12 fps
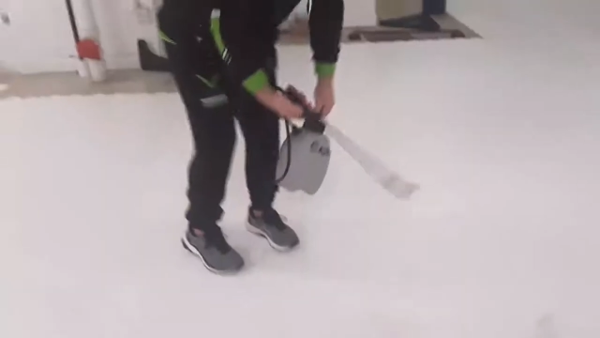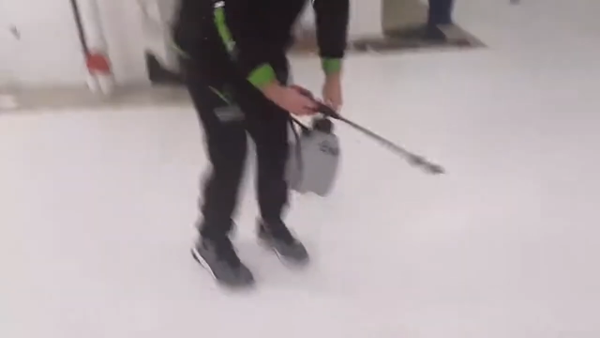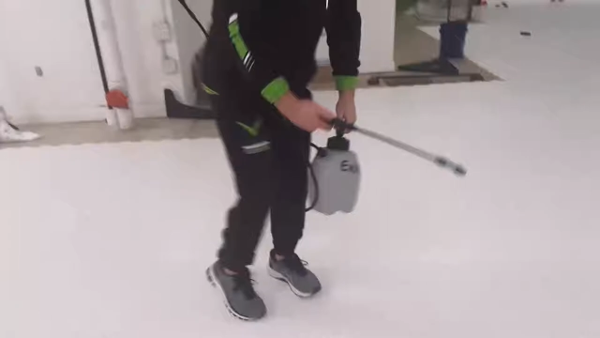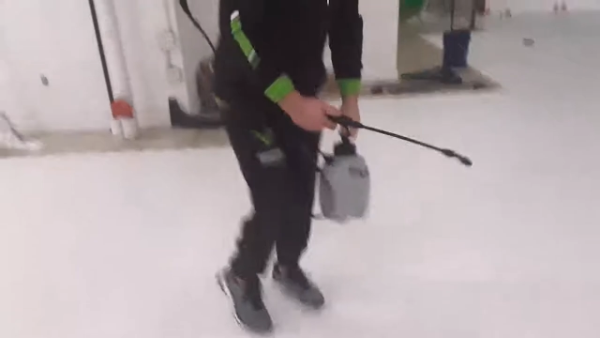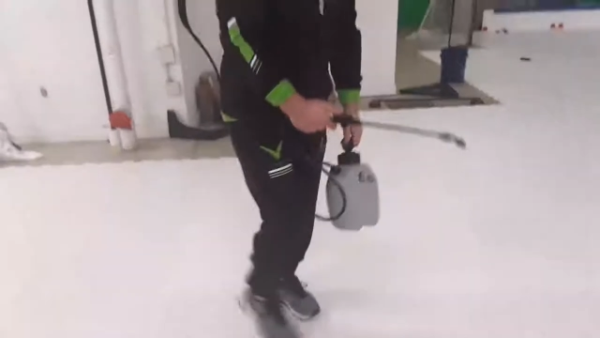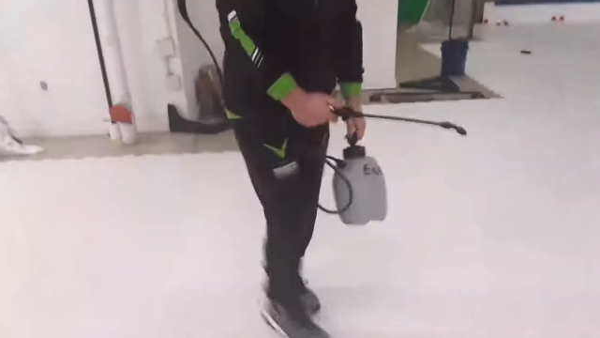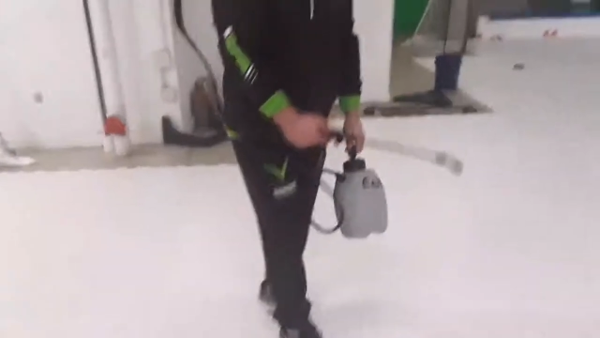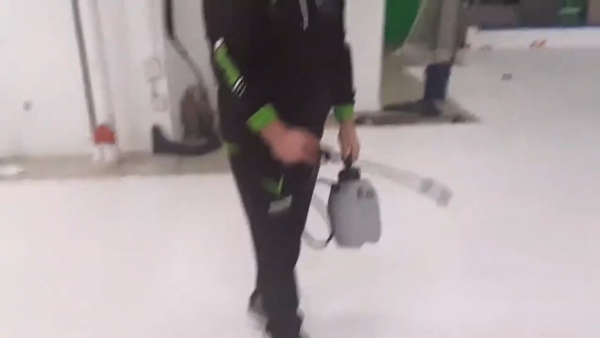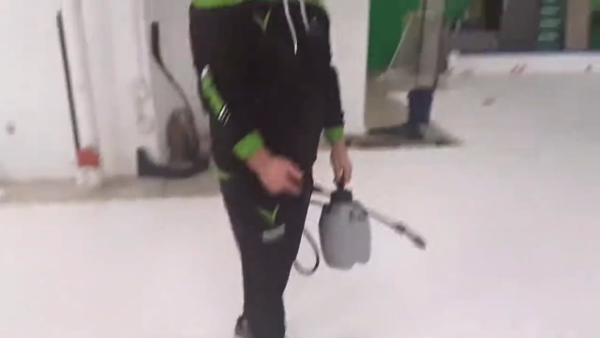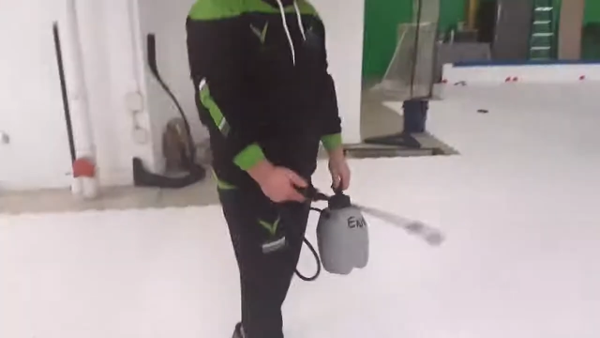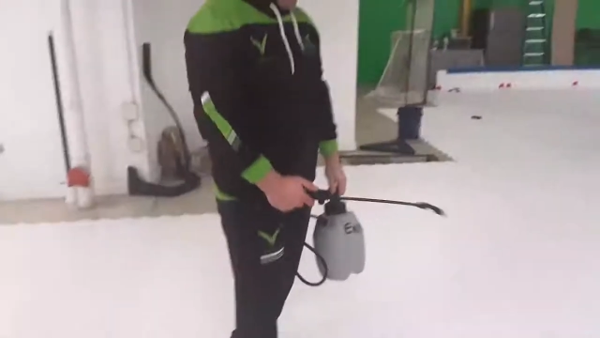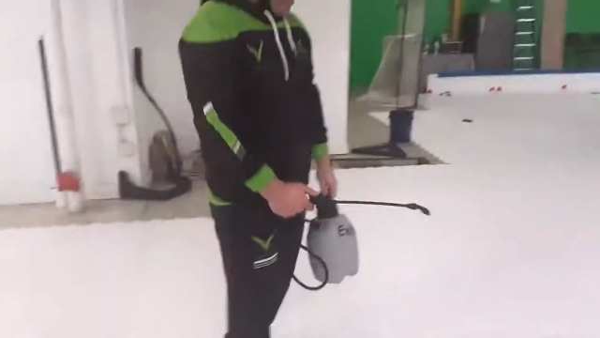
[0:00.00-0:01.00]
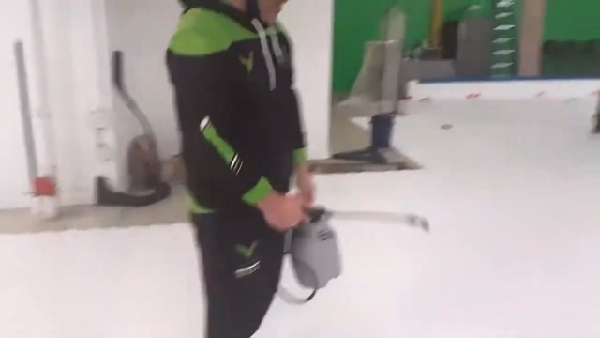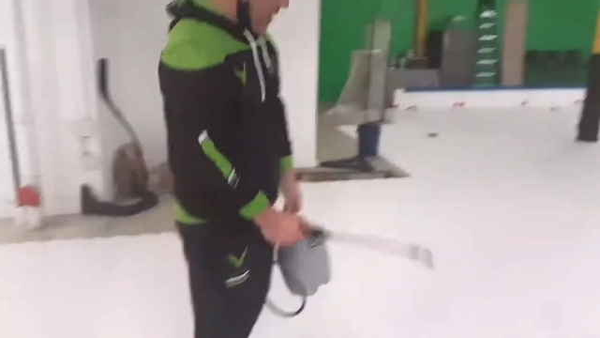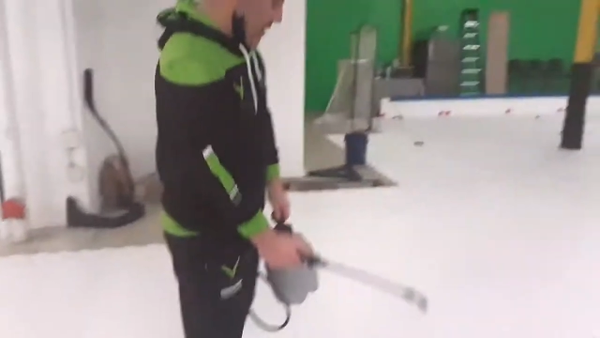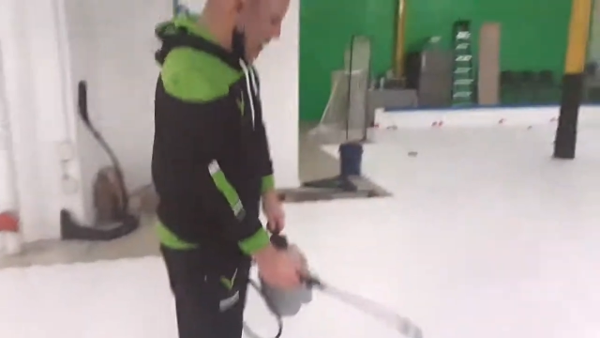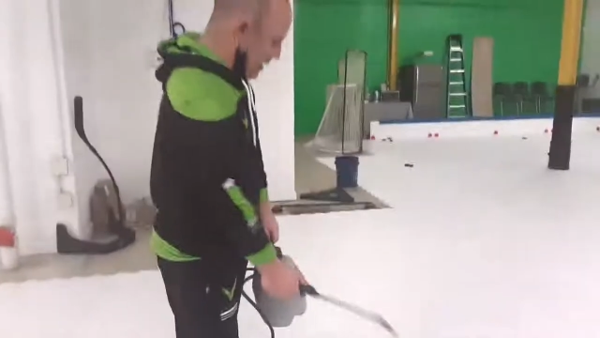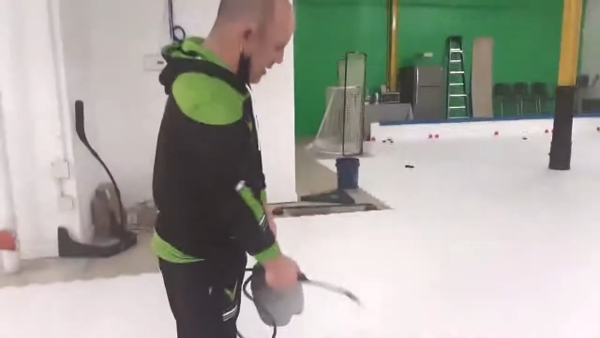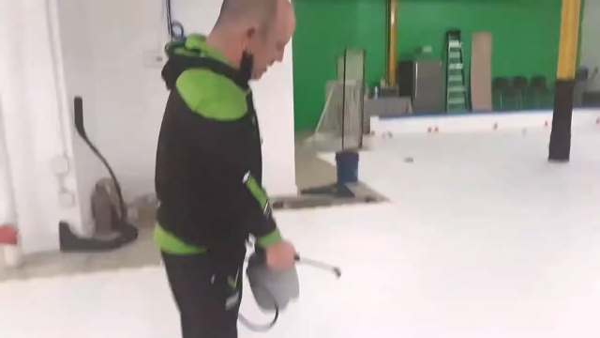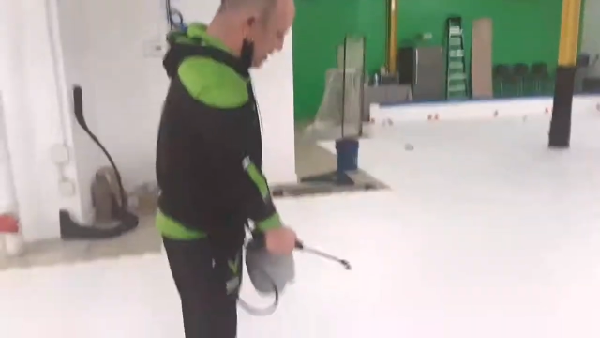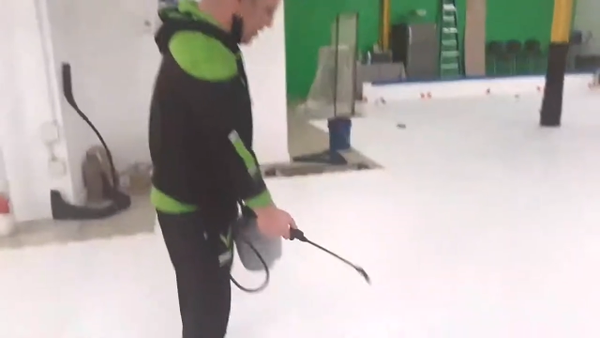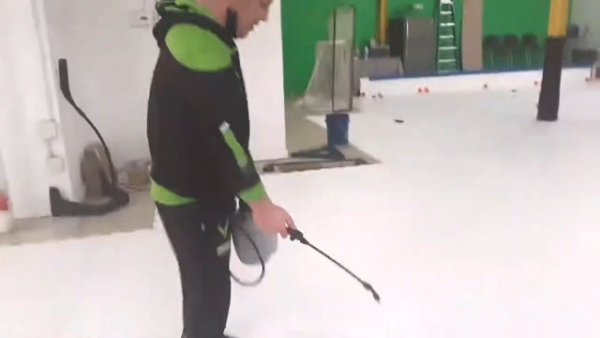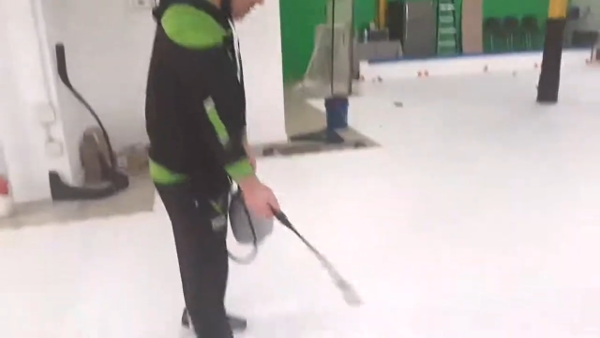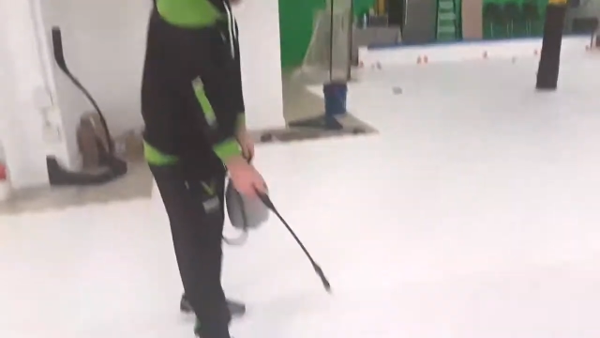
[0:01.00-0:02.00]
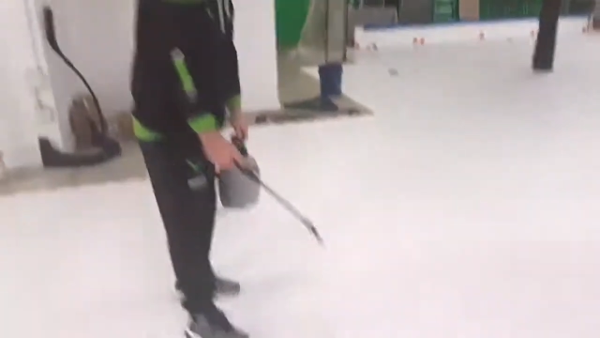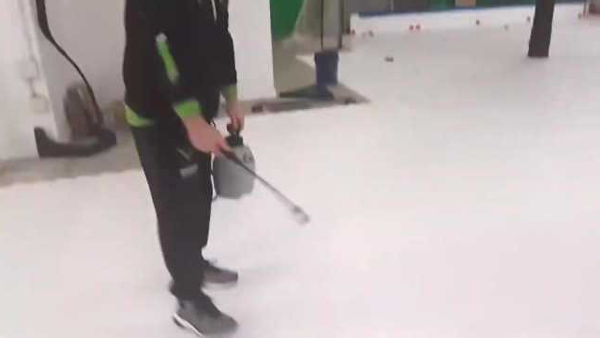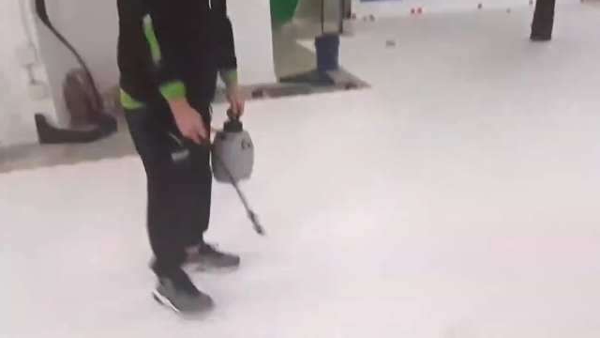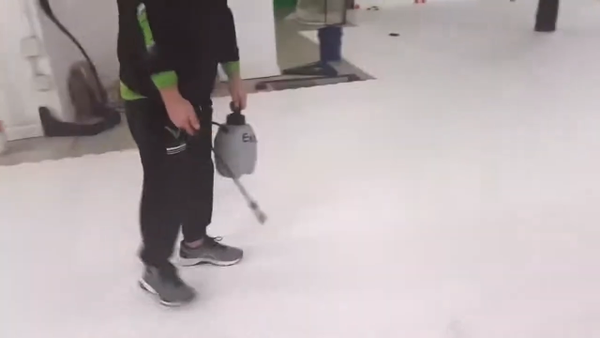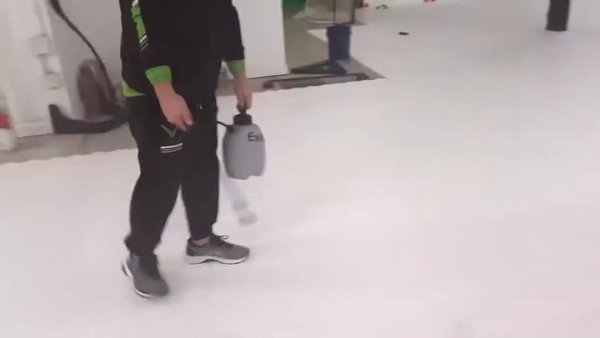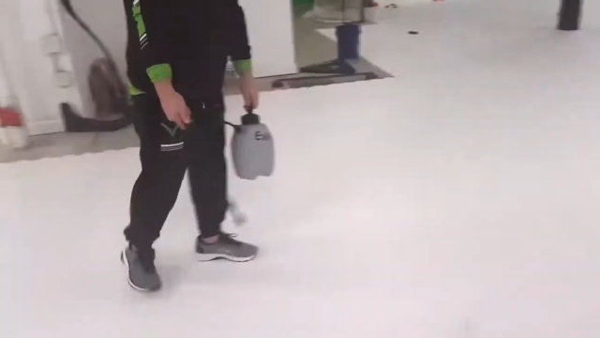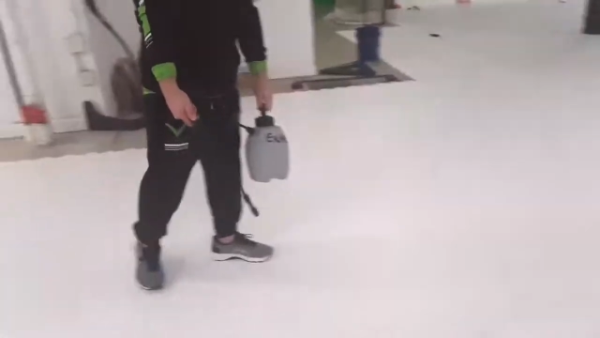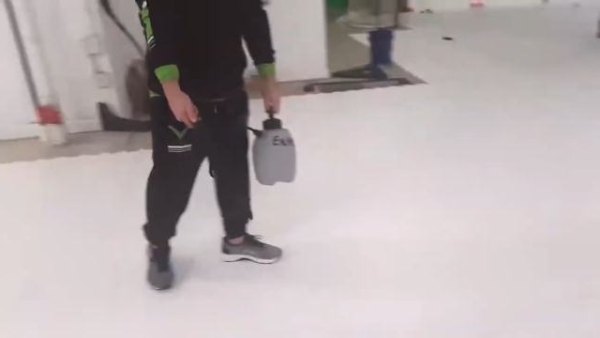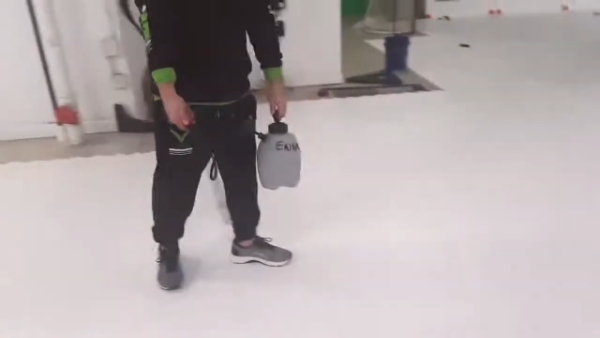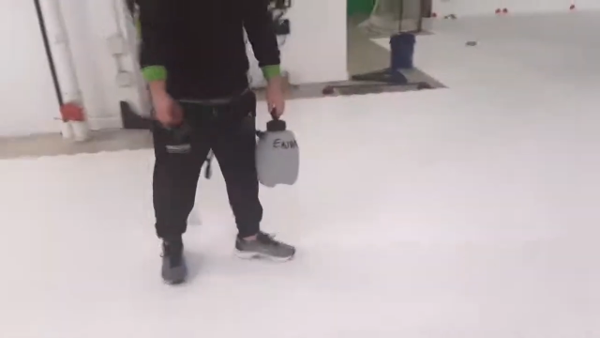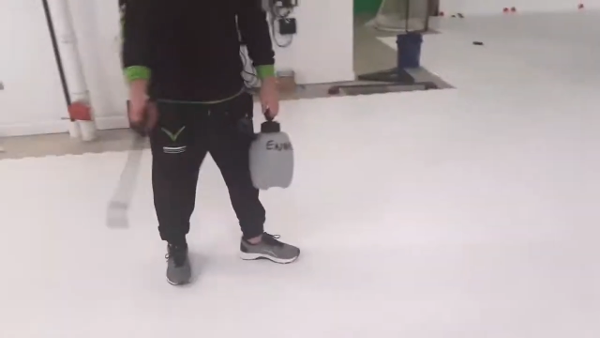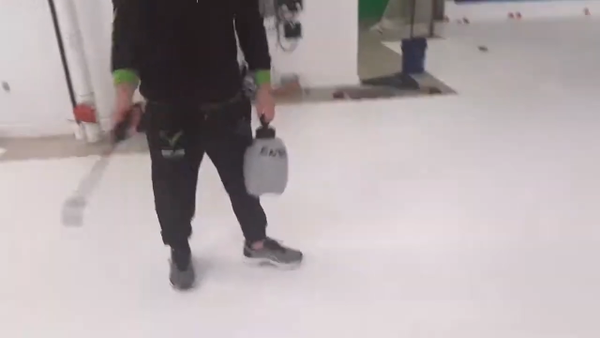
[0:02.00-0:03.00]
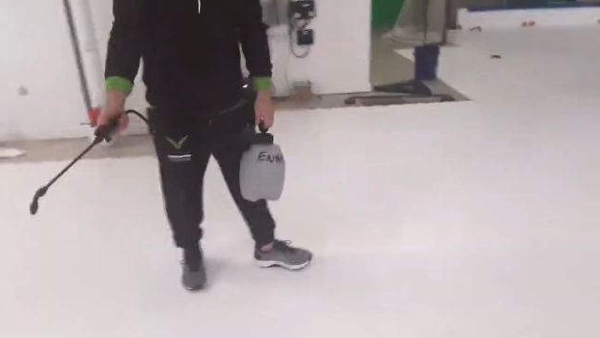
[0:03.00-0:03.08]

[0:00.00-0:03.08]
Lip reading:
No face is visible, so there are no lips to read.